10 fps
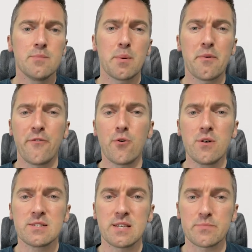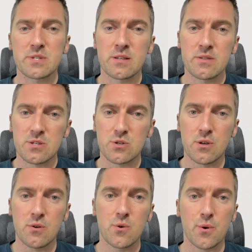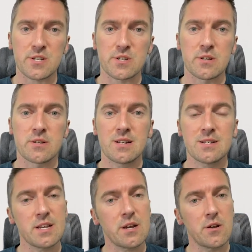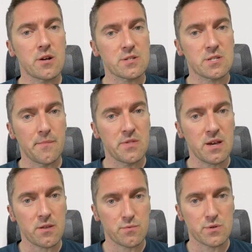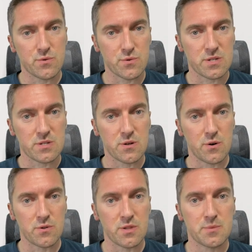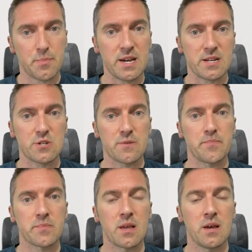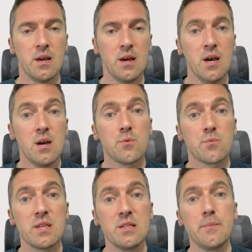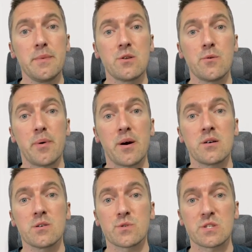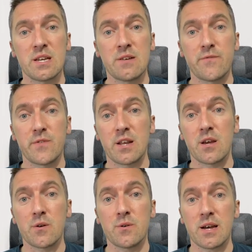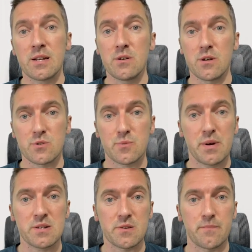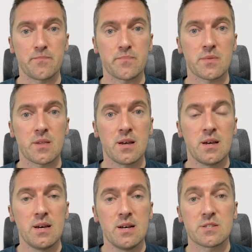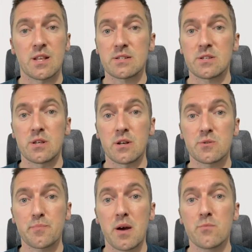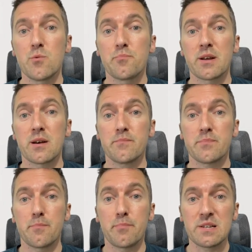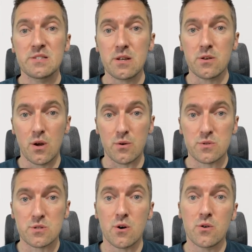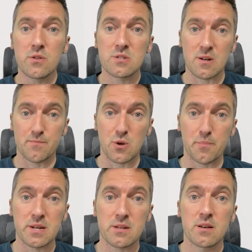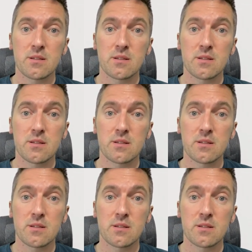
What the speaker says: But before attempting this new question, let's take a look at some of the other resources on this page. Within the menu bar, you'll see Video and a Notes button. Selecting the Notes button will bring up the basic notes on the subtopic